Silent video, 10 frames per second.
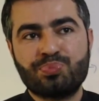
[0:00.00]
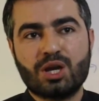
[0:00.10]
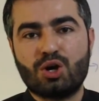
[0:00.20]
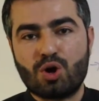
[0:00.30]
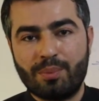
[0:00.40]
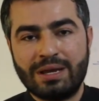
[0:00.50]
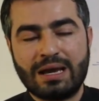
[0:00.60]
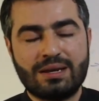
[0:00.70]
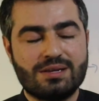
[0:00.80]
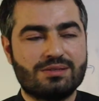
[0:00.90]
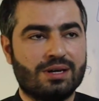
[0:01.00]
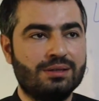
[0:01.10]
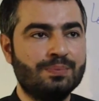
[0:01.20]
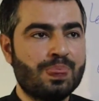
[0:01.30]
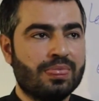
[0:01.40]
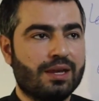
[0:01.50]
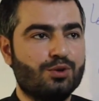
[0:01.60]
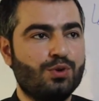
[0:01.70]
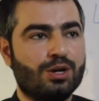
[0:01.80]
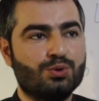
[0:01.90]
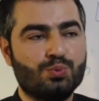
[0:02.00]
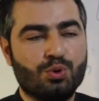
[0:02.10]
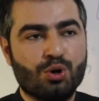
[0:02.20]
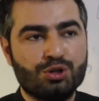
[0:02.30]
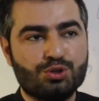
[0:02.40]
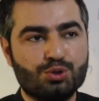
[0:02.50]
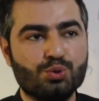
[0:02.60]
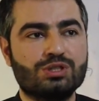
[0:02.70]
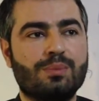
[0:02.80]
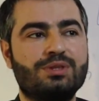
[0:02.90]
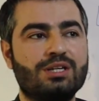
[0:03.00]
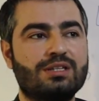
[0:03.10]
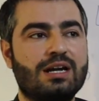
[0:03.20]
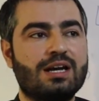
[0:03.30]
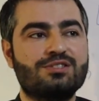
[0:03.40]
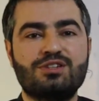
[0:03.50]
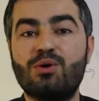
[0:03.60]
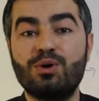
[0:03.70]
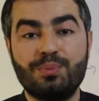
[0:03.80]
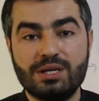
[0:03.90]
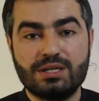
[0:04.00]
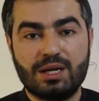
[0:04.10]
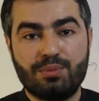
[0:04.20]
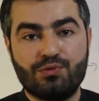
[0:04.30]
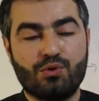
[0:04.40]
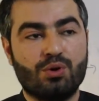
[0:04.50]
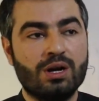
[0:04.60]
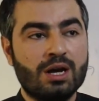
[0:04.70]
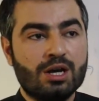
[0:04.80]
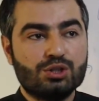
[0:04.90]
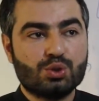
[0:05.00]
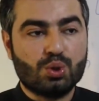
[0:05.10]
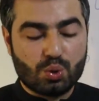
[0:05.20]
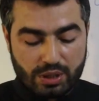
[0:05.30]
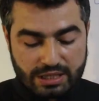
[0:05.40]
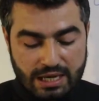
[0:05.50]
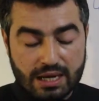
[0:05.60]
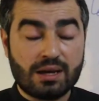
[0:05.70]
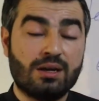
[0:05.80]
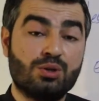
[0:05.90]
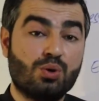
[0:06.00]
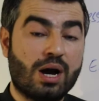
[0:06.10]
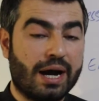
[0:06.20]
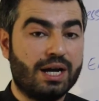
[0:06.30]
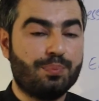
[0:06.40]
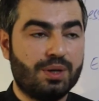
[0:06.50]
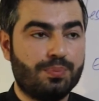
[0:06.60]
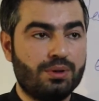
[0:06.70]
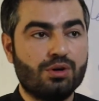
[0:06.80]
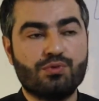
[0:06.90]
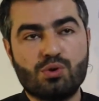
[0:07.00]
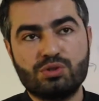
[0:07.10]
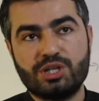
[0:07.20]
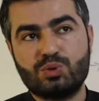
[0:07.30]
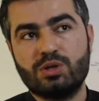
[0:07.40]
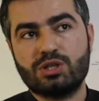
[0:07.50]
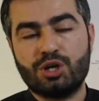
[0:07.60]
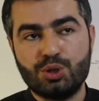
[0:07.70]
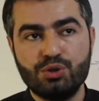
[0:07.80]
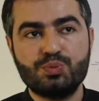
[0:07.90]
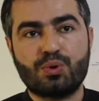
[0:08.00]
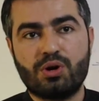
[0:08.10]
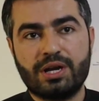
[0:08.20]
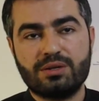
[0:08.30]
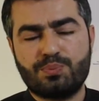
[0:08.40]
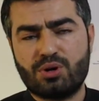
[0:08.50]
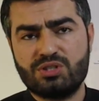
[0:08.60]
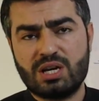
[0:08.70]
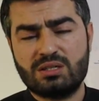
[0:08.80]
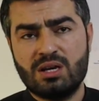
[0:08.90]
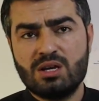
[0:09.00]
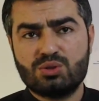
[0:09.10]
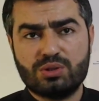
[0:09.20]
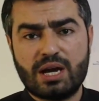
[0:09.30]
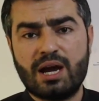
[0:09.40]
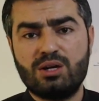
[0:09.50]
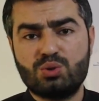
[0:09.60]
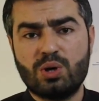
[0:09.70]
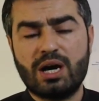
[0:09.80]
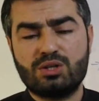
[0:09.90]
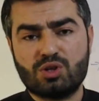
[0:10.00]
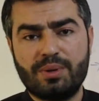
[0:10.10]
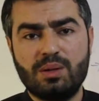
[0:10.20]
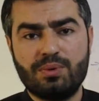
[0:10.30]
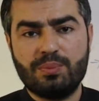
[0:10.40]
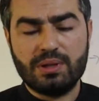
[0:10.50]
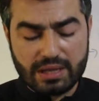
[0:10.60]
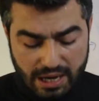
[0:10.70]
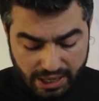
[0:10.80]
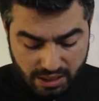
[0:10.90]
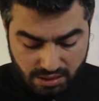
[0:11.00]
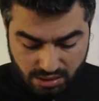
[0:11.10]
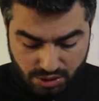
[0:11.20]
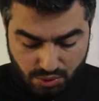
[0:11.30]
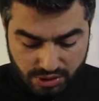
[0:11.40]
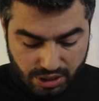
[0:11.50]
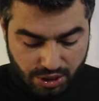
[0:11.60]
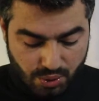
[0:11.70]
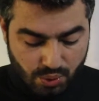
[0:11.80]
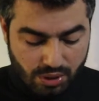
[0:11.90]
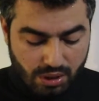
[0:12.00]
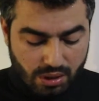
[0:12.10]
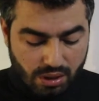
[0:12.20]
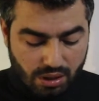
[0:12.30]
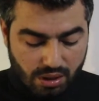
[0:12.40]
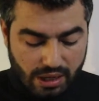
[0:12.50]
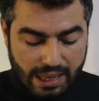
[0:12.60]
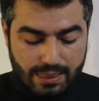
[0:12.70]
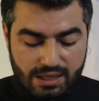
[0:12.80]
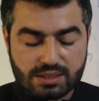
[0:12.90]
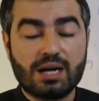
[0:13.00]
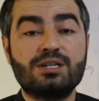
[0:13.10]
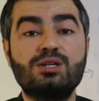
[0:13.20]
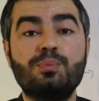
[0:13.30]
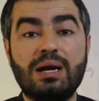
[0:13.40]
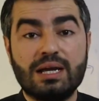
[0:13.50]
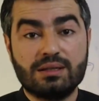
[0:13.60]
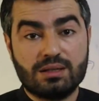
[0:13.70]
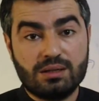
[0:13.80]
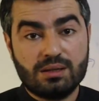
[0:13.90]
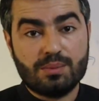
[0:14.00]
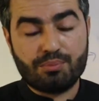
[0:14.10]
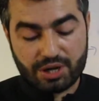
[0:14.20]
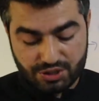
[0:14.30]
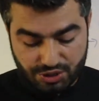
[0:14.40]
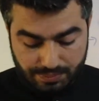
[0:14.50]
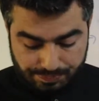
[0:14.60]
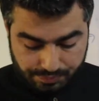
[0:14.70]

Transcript: Roebling and his son, that we are going to do something that has never been done before. So they hired people. Of course, it was a huge project, so they had to hire so many people. They hired their crew, and they started building the bridge.